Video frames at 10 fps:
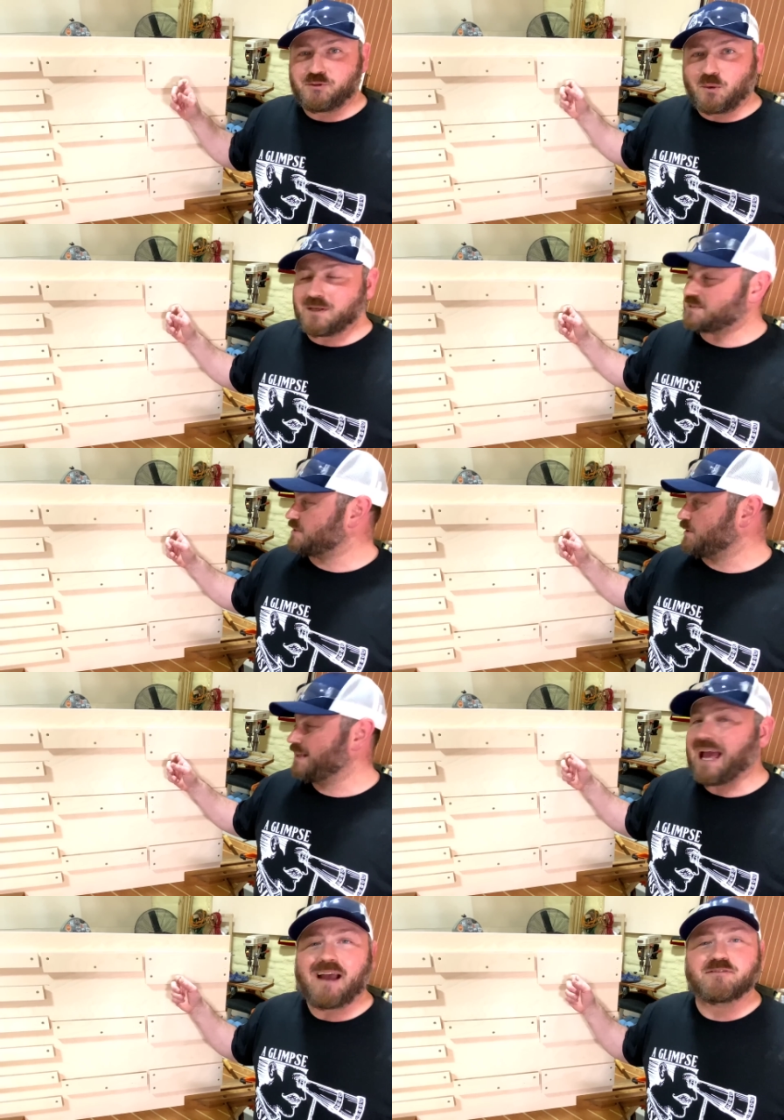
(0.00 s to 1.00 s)
don't
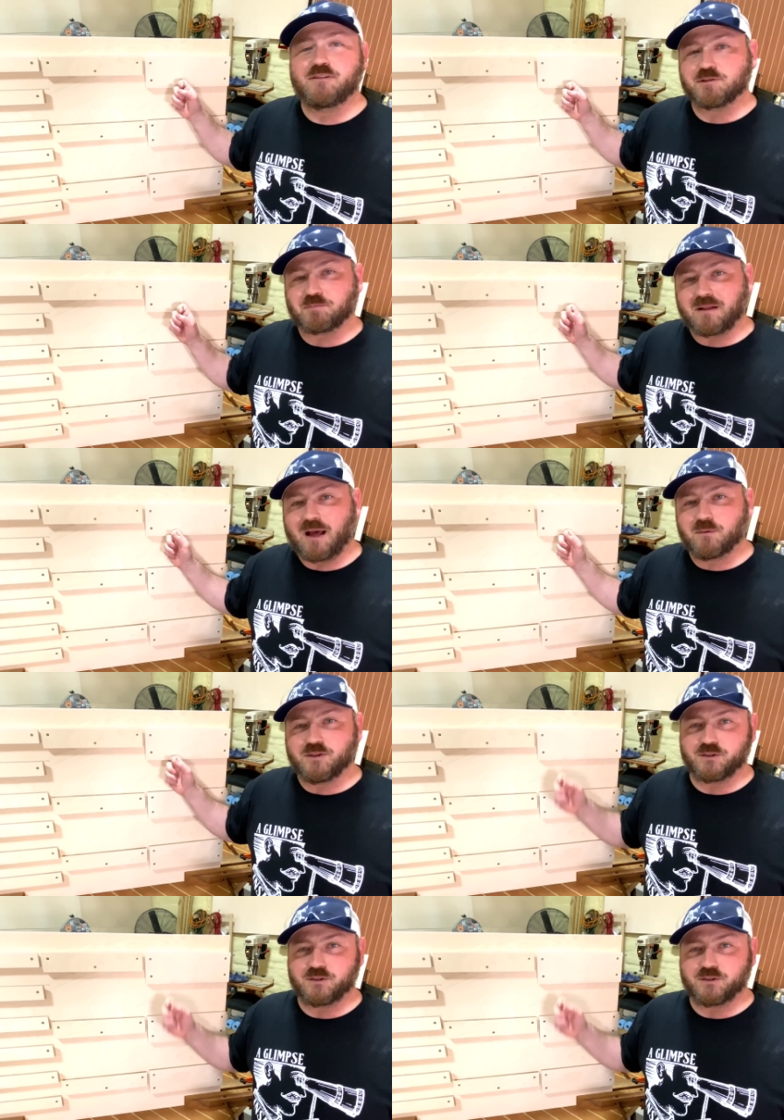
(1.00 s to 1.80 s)
necessarily have to use plywood.